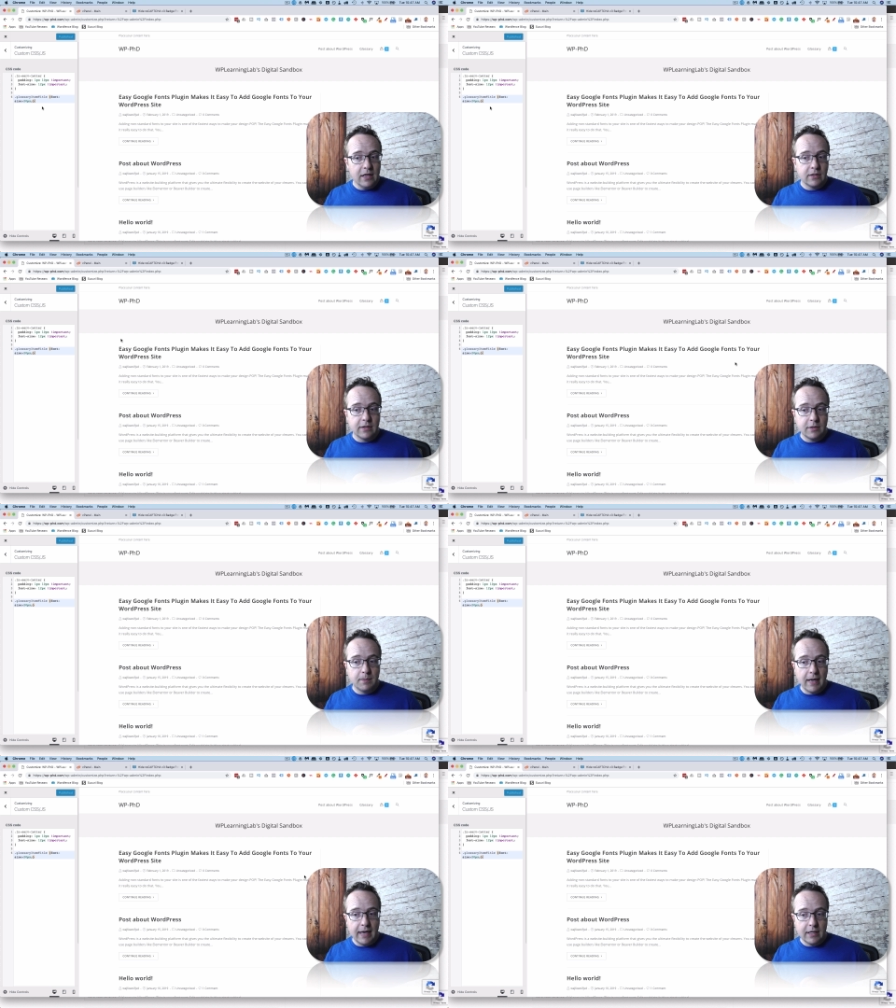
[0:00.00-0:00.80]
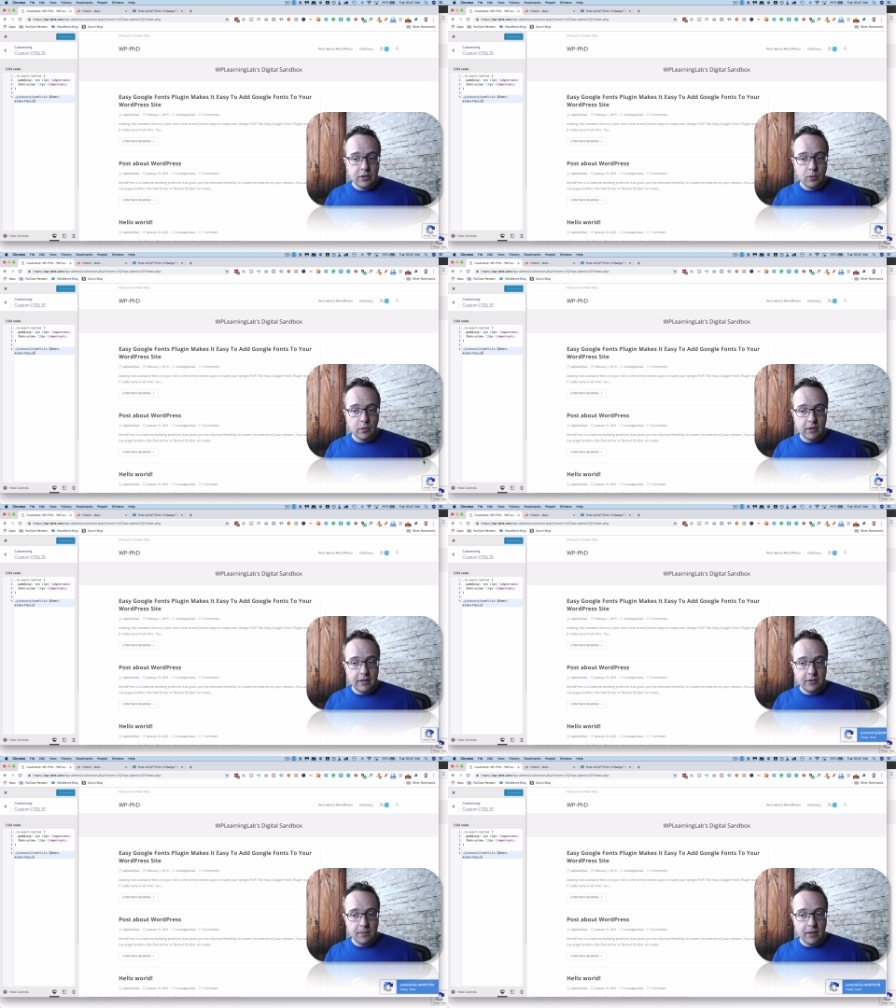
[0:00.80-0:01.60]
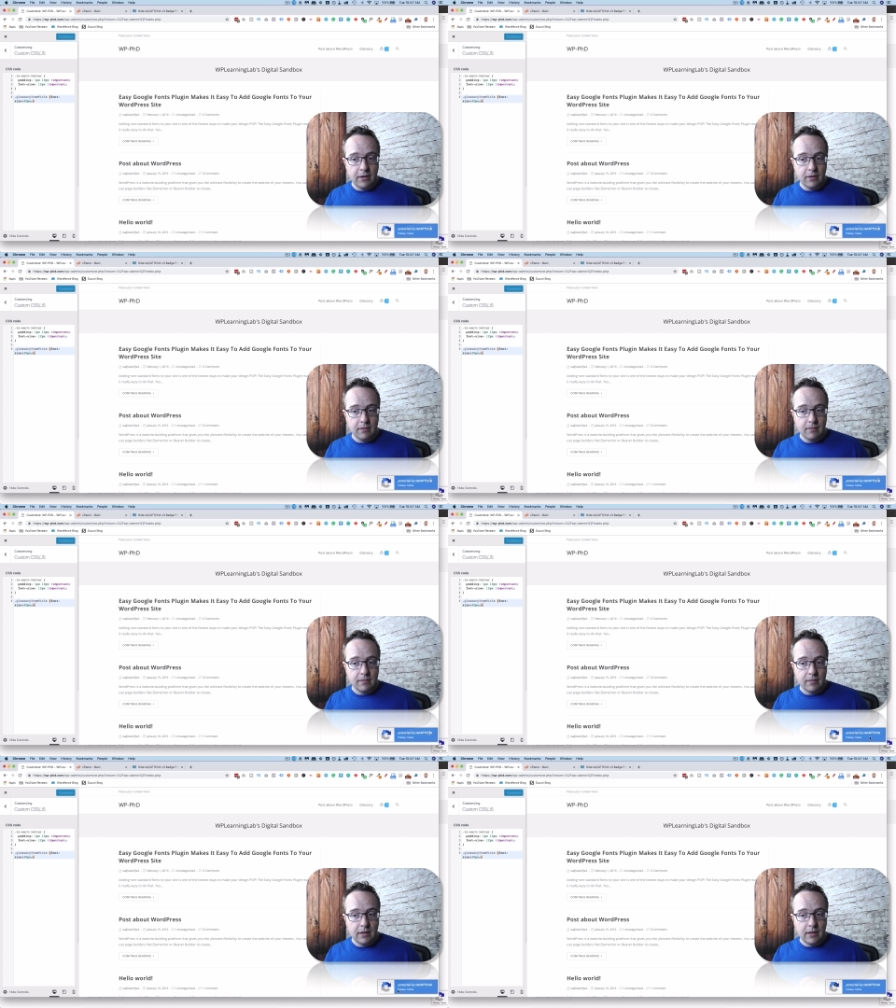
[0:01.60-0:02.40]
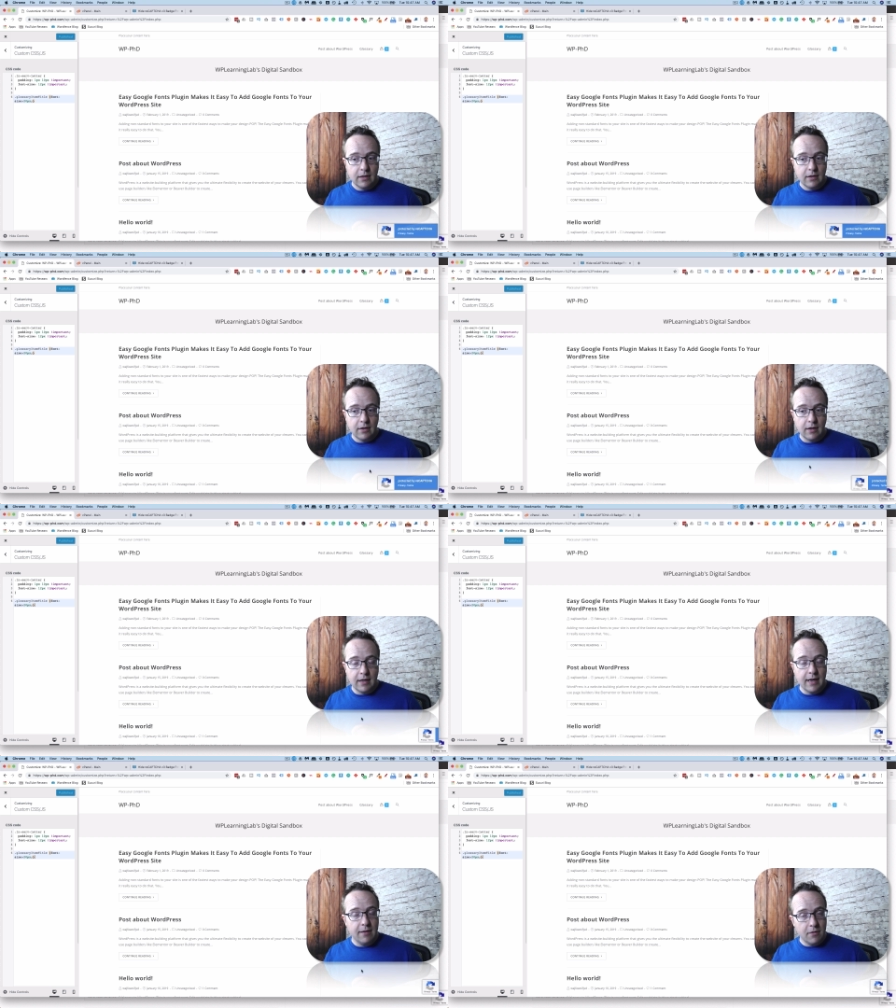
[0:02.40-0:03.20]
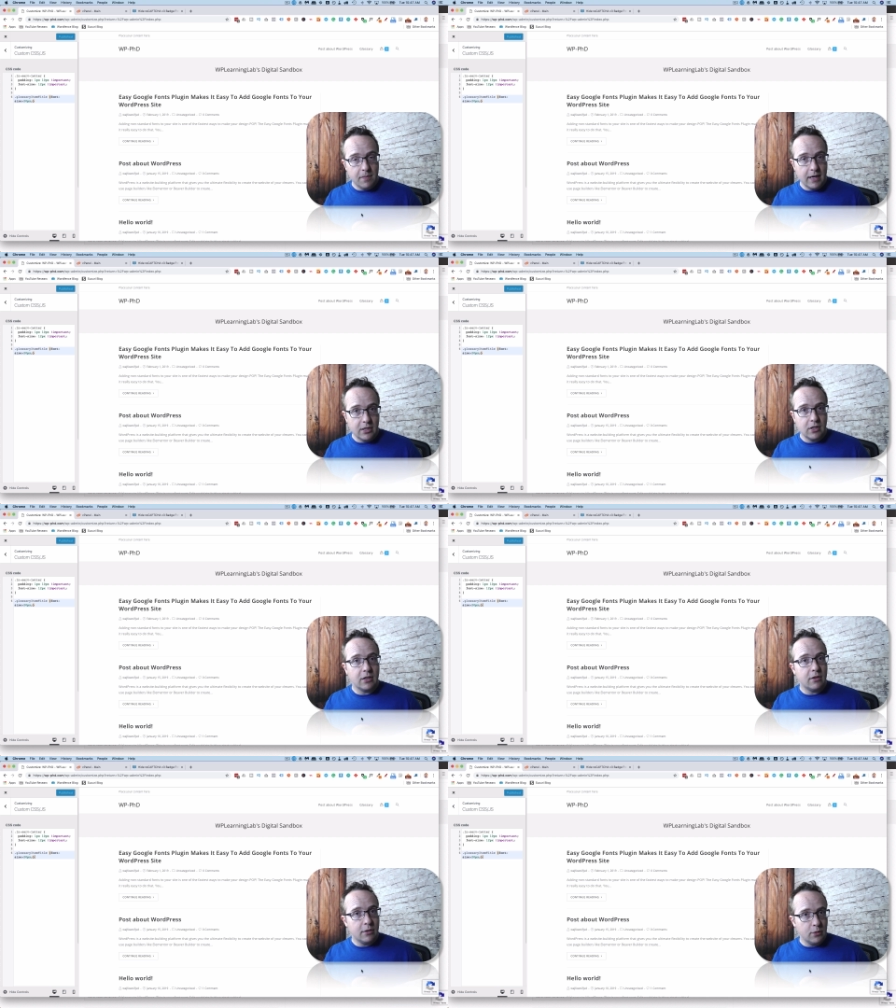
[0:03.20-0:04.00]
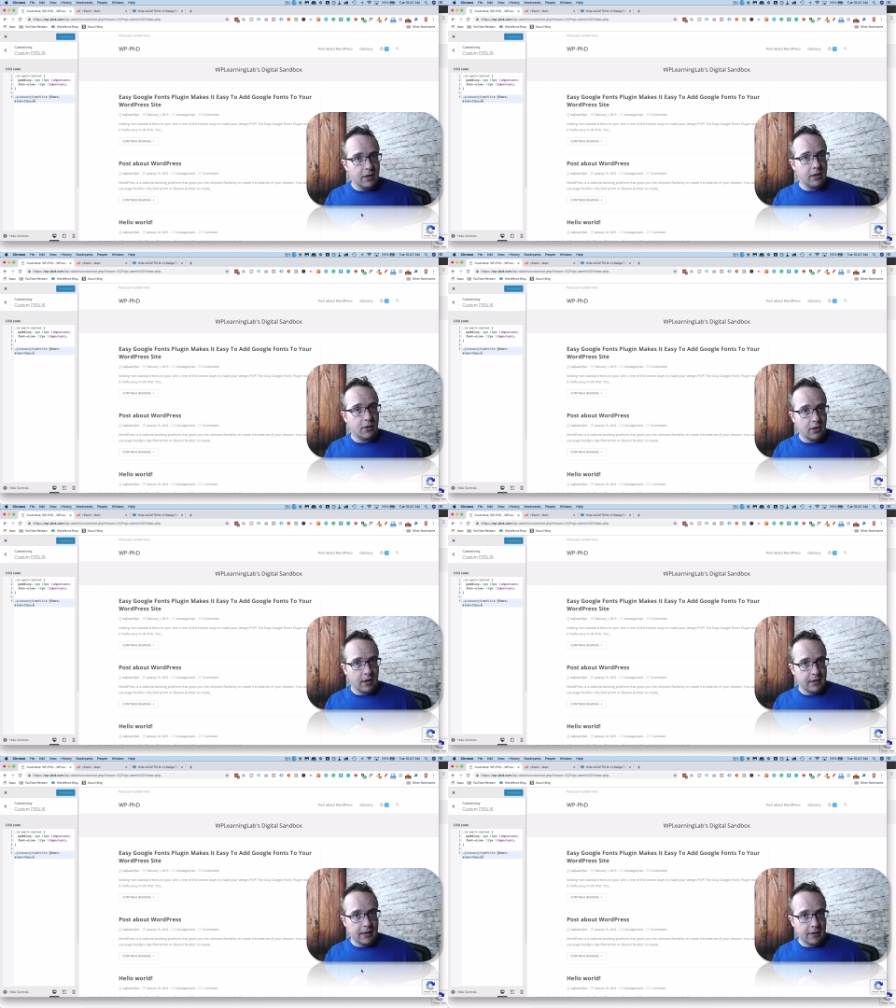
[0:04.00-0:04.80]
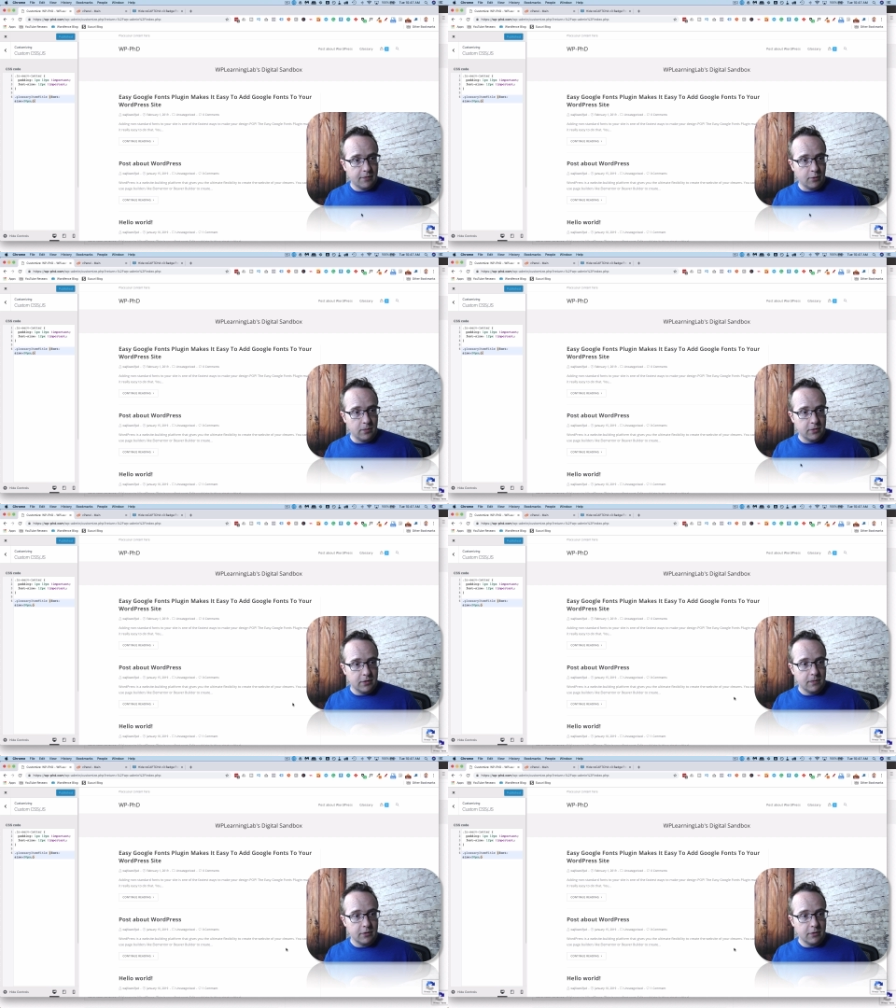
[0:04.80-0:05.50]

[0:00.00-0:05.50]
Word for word: So this badge will disappear on every page, including your contact forms.